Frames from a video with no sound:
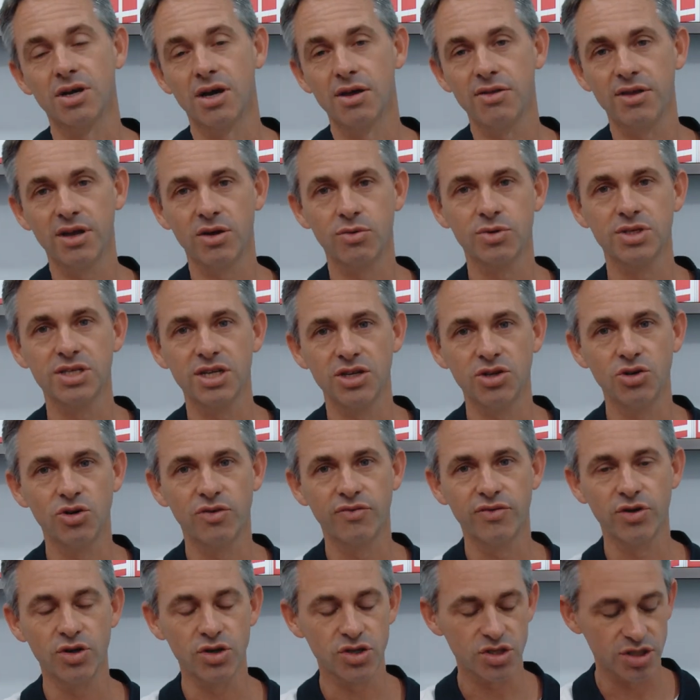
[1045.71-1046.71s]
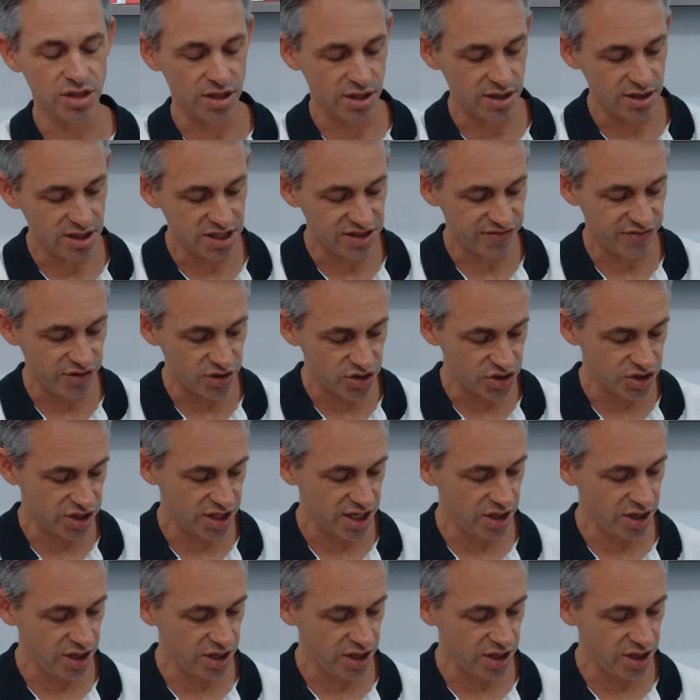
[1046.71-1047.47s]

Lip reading: I think was in your version, in this version.